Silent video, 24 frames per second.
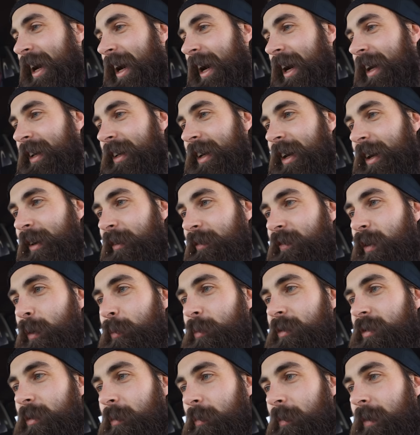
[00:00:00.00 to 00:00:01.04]
and uh, film
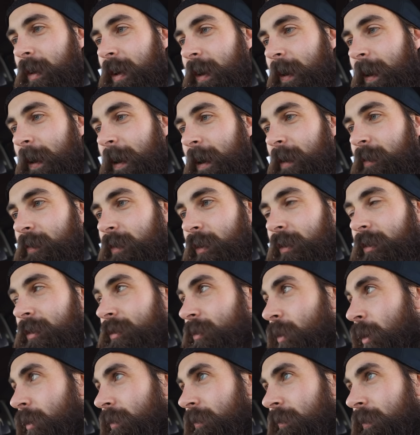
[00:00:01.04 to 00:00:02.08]
some fun
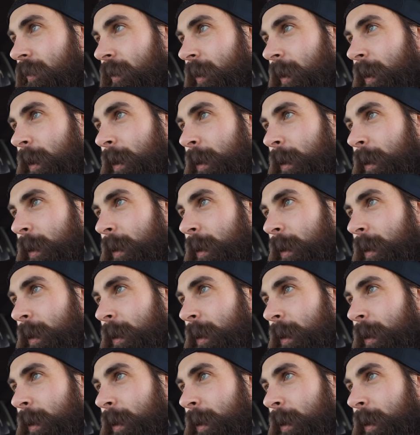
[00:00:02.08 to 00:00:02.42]
stuff.